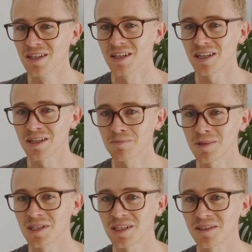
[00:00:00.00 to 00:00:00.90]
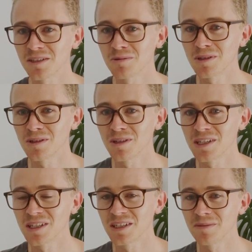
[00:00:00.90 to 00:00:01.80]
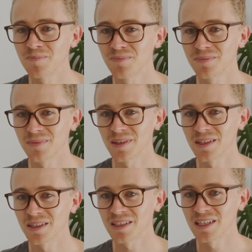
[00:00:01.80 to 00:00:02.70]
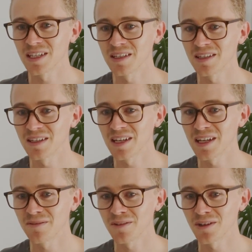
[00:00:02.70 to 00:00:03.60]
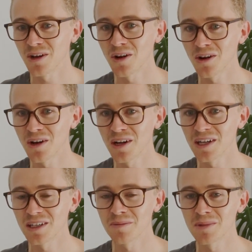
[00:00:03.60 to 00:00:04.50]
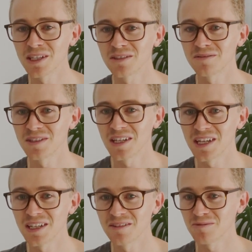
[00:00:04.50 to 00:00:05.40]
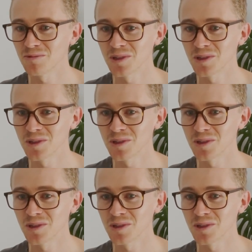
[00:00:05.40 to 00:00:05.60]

particularly with LiDAR, can have a high amount of data.